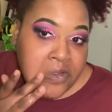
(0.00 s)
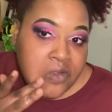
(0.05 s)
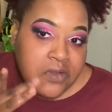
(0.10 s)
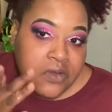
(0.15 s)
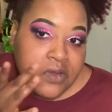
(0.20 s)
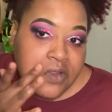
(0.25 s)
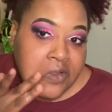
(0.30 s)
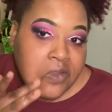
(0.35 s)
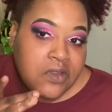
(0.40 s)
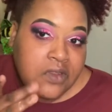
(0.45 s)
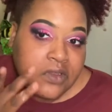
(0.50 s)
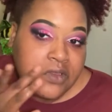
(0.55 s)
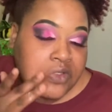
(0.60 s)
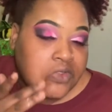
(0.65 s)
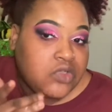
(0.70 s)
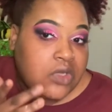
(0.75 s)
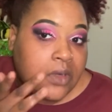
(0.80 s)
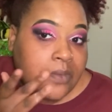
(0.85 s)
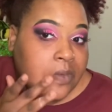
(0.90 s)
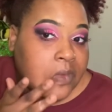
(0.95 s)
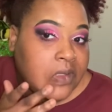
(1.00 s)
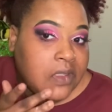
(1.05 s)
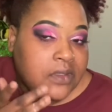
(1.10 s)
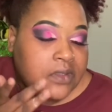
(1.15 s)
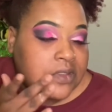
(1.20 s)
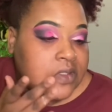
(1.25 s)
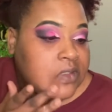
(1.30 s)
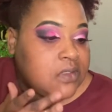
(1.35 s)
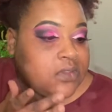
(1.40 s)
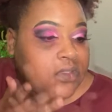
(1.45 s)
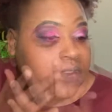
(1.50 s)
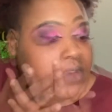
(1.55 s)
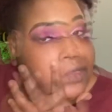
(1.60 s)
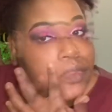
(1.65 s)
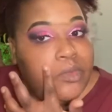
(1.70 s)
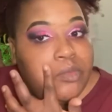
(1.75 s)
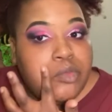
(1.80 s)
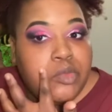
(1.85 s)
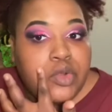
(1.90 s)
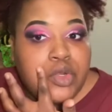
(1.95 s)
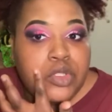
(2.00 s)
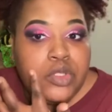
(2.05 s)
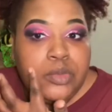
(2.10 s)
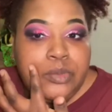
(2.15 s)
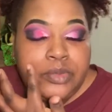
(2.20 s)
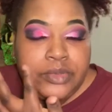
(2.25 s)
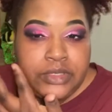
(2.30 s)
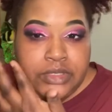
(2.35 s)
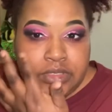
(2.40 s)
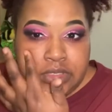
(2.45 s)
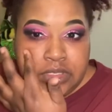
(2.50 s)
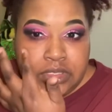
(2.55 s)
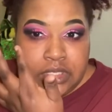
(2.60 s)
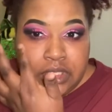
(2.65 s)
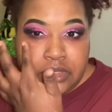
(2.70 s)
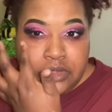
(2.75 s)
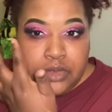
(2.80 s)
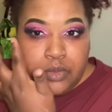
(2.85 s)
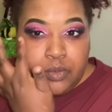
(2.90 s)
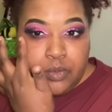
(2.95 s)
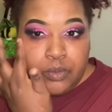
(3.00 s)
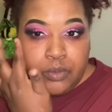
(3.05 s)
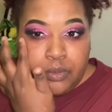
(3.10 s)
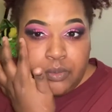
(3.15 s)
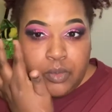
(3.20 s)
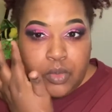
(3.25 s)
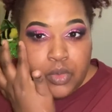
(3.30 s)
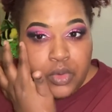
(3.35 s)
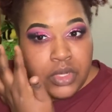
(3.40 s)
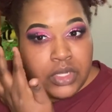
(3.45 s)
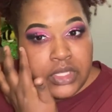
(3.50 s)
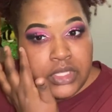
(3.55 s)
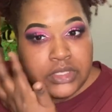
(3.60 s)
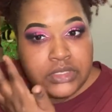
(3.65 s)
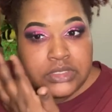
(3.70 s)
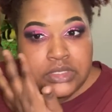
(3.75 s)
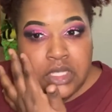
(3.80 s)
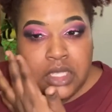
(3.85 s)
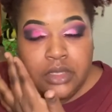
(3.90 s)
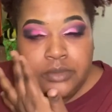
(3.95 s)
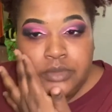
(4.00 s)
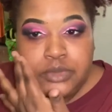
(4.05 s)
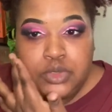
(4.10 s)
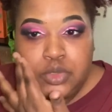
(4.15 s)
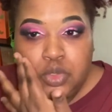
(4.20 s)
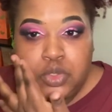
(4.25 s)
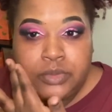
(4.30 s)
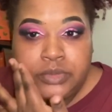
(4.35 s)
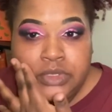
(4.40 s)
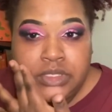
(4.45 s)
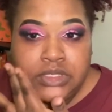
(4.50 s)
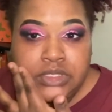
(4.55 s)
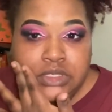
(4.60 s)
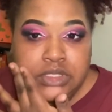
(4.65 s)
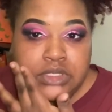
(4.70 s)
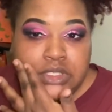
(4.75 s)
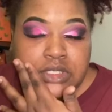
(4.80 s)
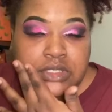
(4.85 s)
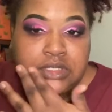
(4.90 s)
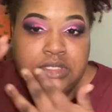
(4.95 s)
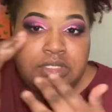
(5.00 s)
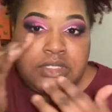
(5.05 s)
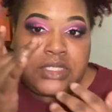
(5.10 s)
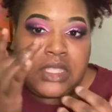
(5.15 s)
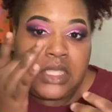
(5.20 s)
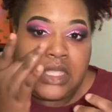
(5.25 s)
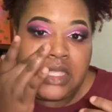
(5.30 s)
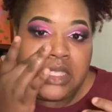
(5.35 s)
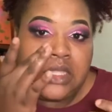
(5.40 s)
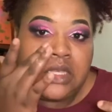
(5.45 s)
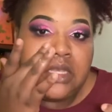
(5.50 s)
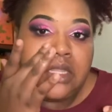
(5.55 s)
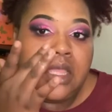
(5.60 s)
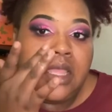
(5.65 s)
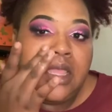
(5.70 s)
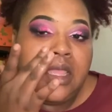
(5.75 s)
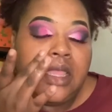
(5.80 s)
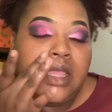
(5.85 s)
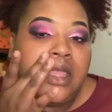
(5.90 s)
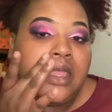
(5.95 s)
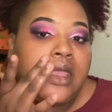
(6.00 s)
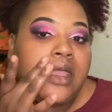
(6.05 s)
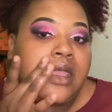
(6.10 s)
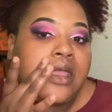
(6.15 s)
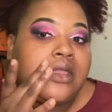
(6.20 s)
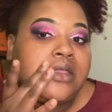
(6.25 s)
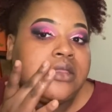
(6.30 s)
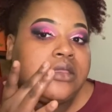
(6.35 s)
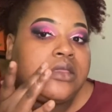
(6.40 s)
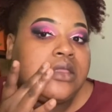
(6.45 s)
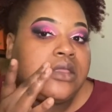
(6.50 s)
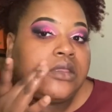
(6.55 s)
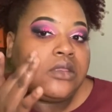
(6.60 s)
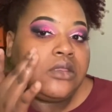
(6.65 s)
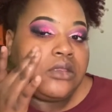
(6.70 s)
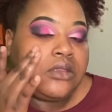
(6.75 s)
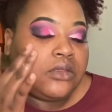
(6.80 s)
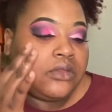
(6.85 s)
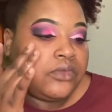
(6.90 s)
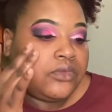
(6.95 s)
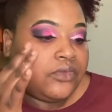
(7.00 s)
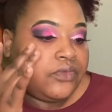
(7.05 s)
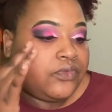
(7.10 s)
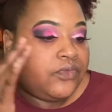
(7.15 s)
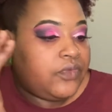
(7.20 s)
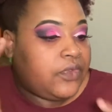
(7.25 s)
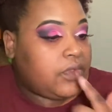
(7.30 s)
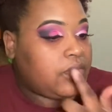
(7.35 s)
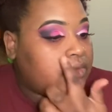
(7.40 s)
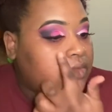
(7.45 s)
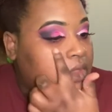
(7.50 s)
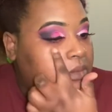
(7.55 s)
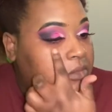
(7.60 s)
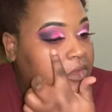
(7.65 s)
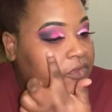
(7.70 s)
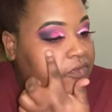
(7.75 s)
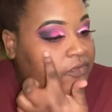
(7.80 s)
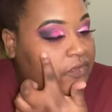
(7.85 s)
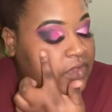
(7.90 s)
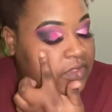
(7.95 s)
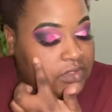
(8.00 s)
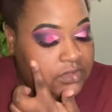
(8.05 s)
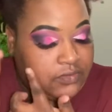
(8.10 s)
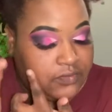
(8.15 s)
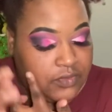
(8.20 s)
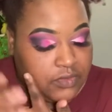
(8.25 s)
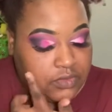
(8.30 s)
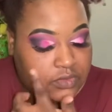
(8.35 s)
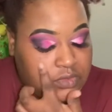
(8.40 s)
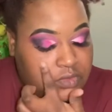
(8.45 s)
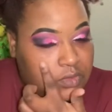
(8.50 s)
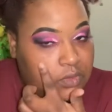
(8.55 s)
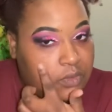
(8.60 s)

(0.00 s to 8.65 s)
like in a dropper like this. The more you blend it and the more it gets absorbed into the skin, I can feel that my face feels